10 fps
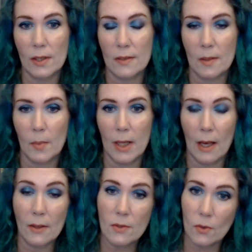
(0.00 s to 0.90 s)
to somebody
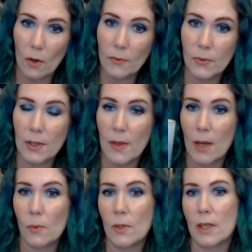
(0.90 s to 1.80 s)
else and hopefully they
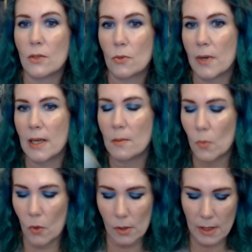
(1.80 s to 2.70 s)
will enjoy it
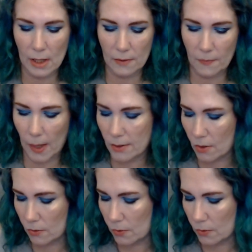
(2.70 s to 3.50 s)
more and if they don't,